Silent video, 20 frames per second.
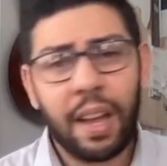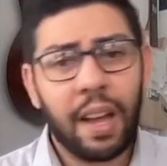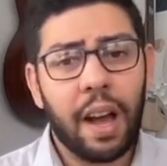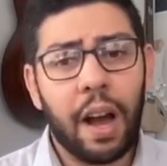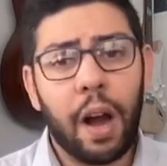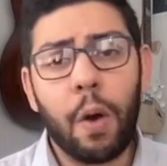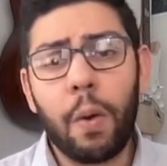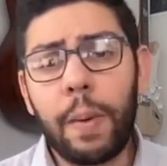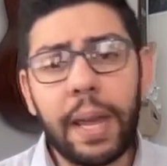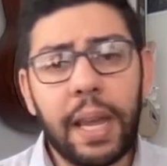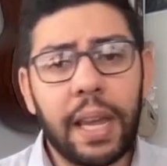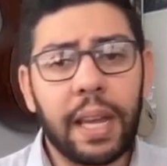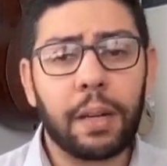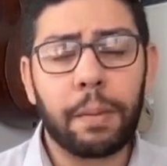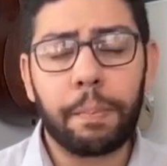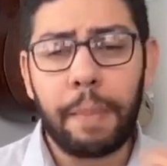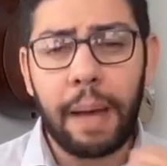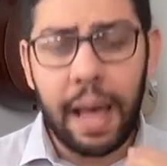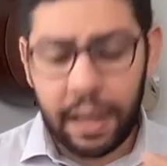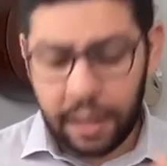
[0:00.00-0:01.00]
a weaker
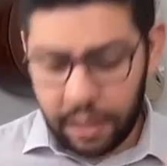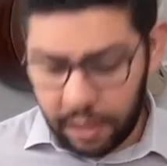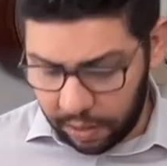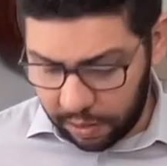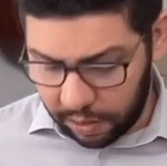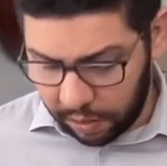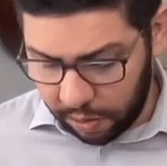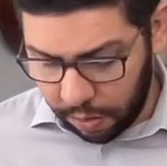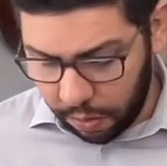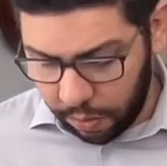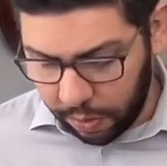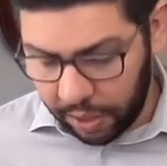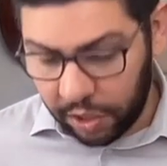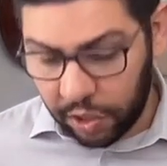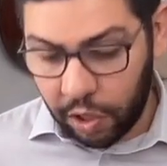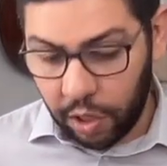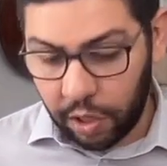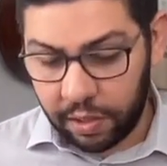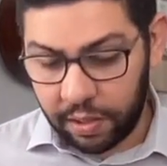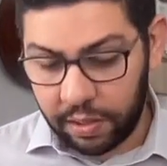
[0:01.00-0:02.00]
magnet, so it's
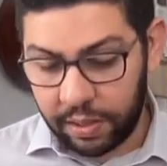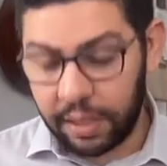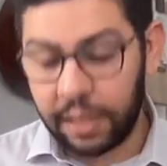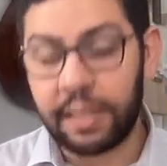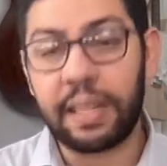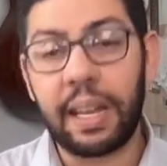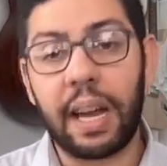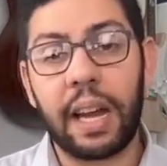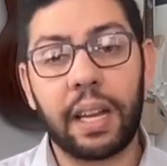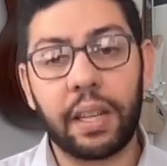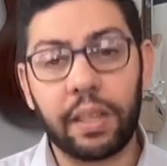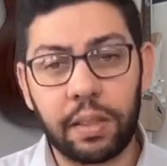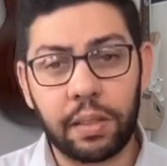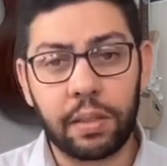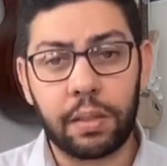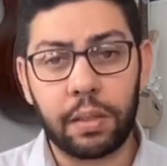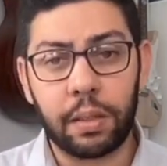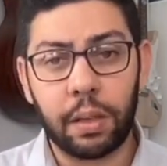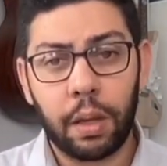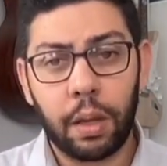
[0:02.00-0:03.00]
not
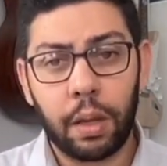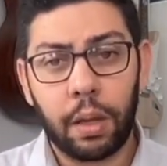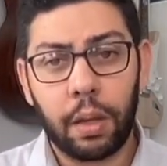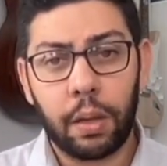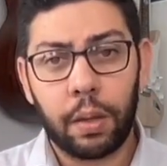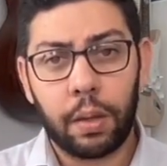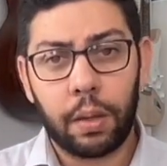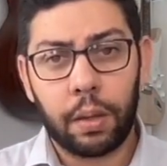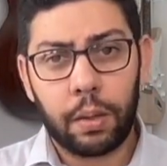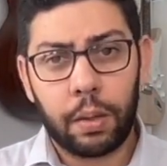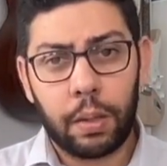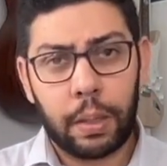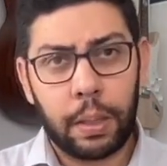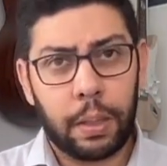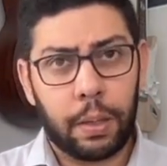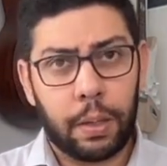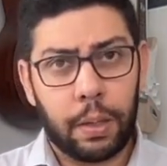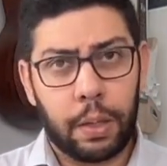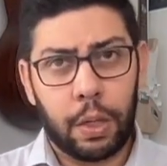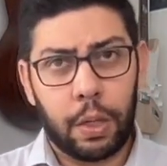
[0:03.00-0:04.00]
designed
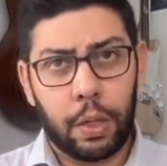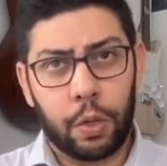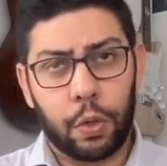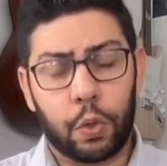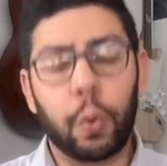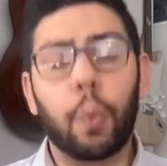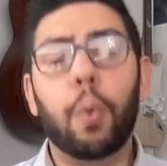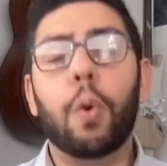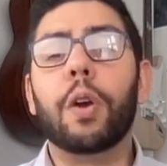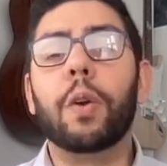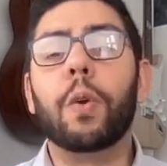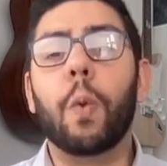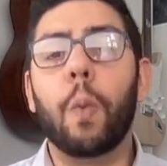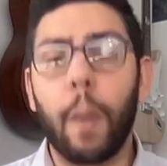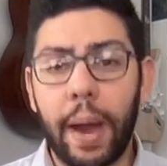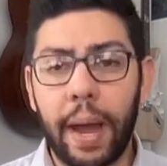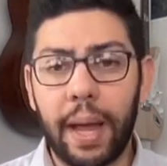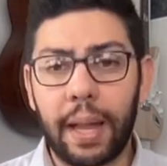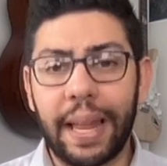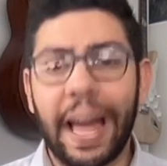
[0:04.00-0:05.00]
to work
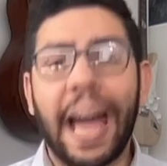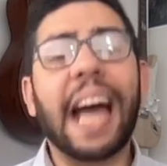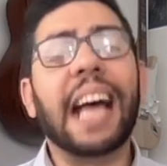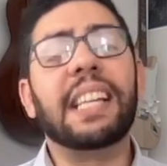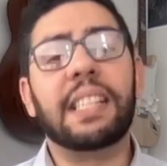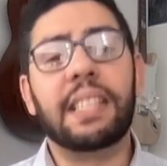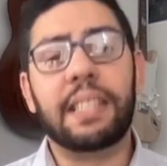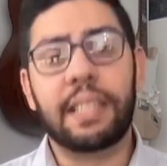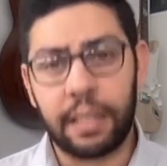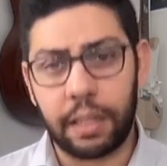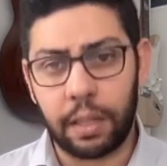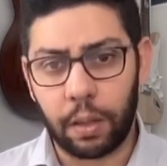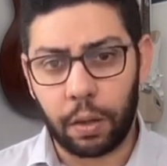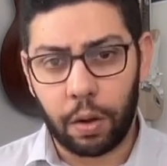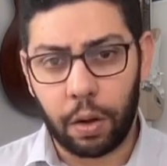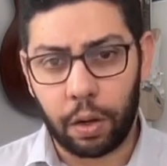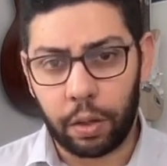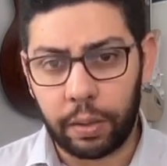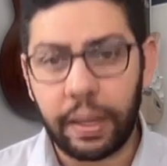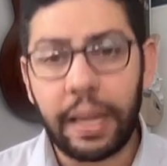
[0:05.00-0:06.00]
well as a single
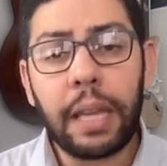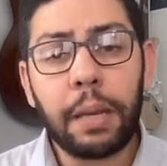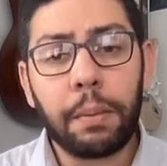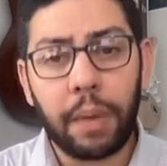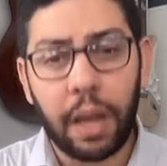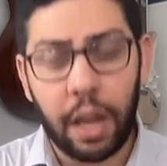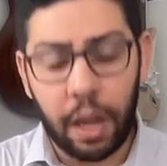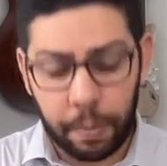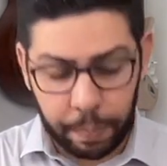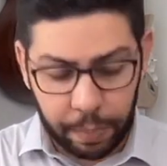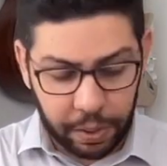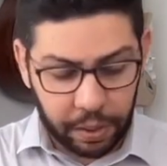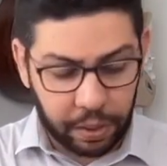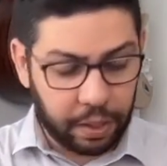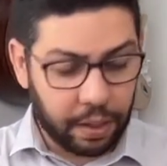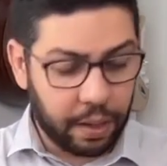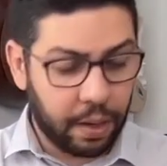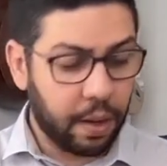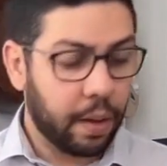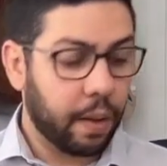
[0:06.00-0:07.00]
coil, in my opinion.
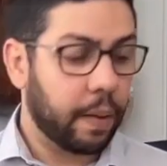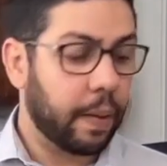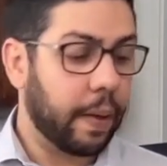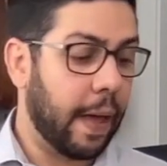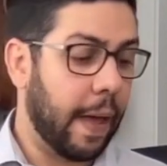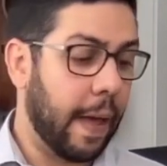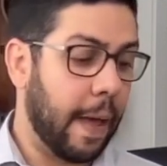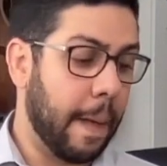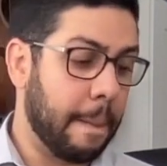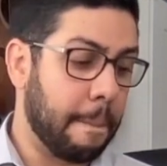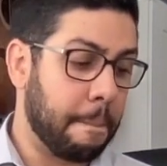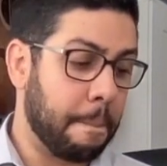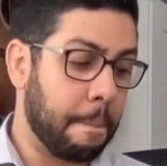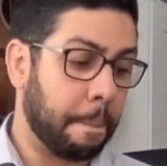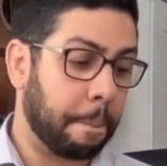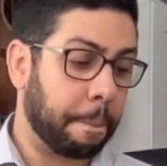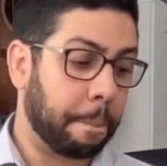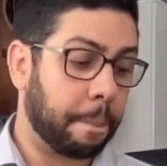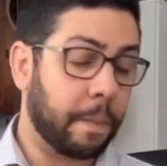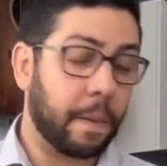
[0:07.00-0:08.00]

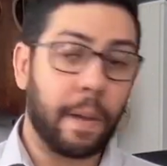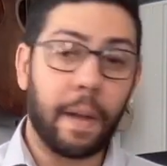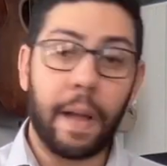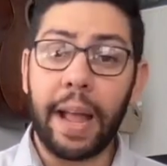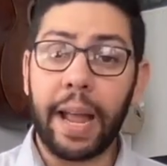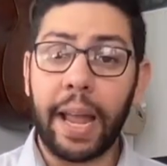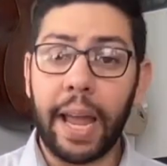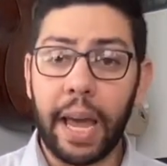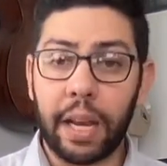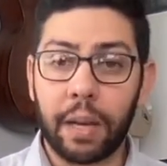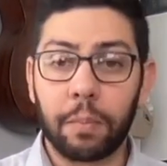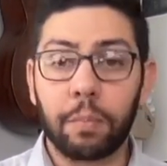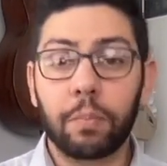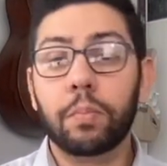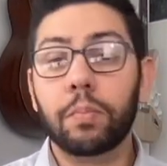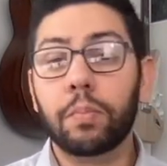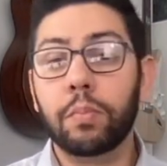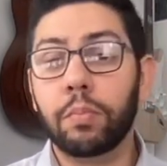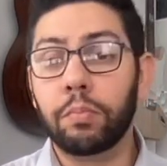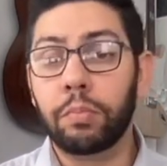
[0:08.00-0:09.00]
Again,
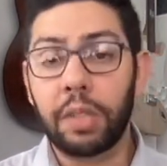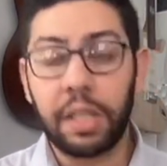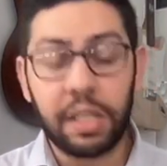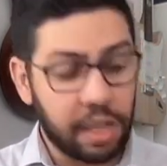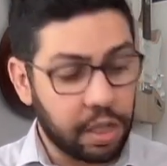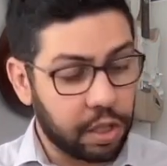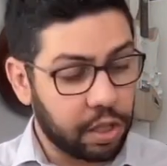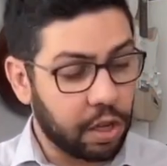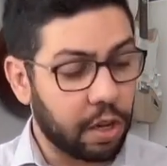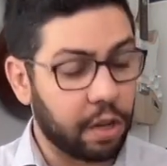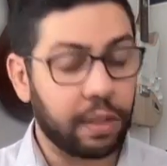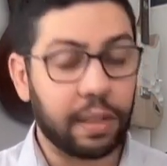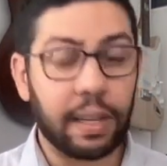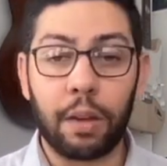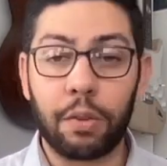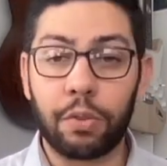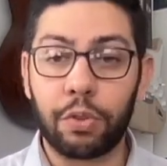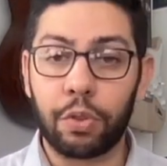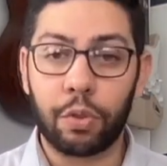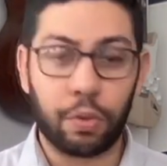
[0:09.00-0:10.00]
this guitar
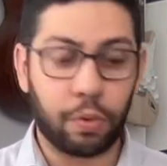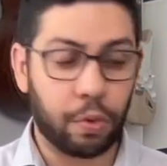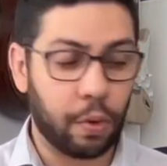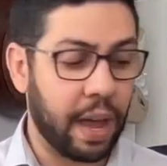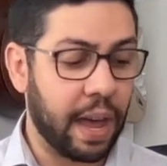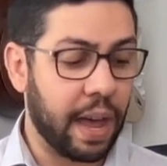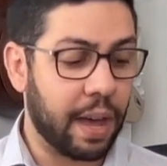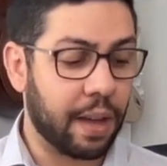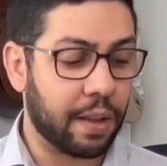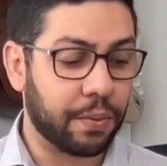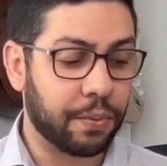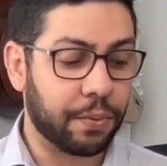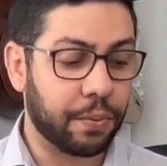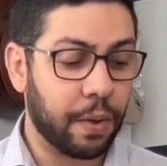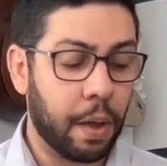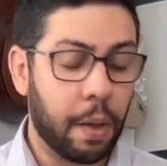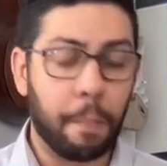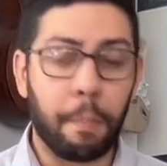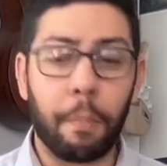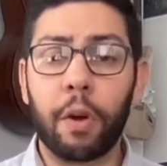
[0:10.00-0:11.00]
allows you to have
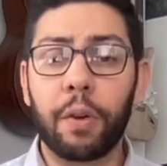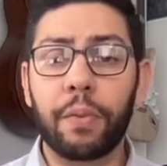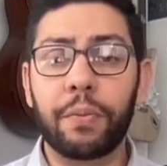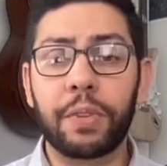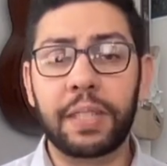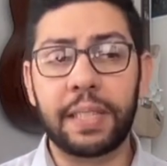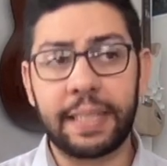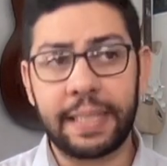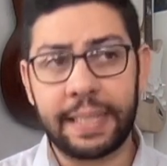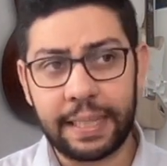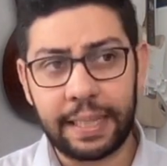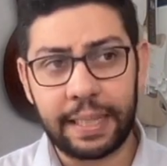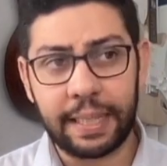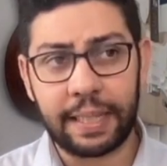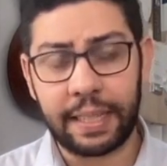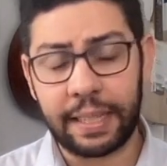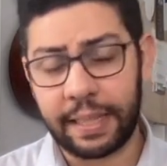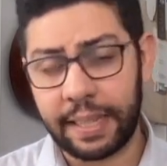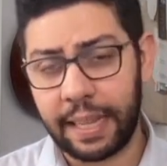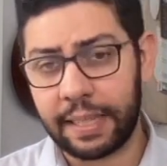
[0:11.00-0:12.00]
more
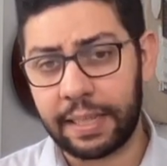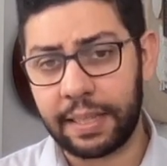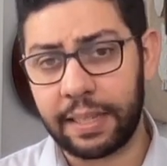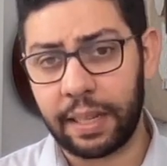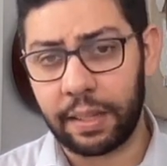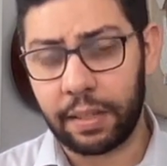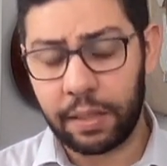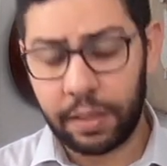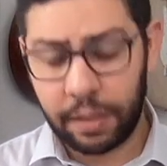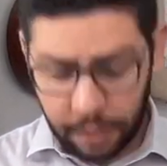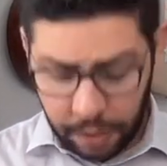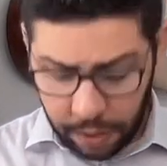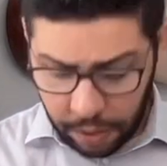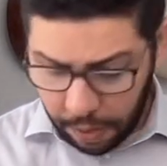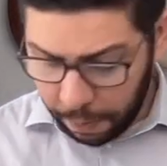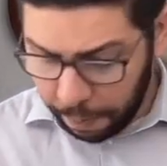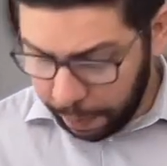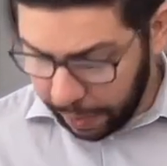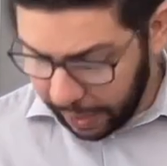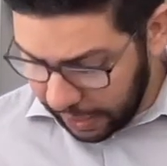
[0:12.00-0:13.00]
versatility in that sense,
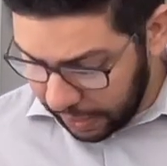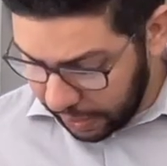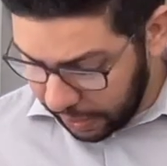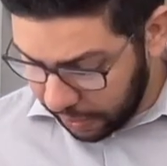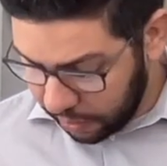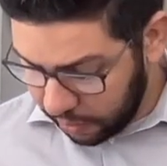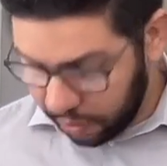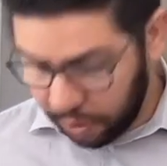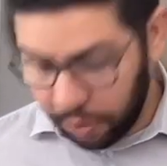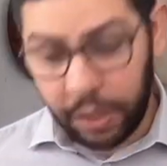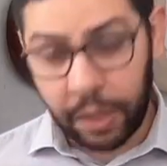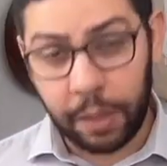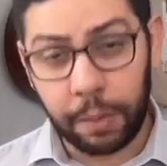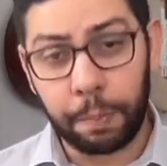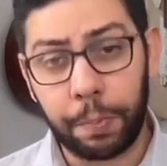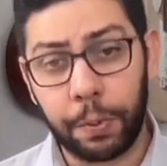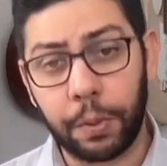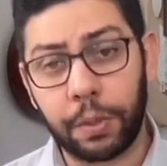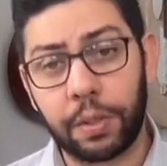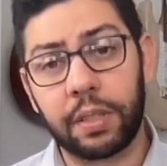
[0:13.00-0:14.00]
because you can
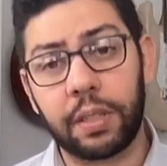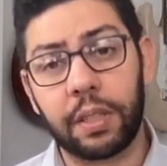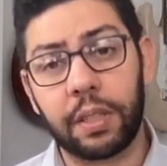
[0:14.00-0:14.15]
put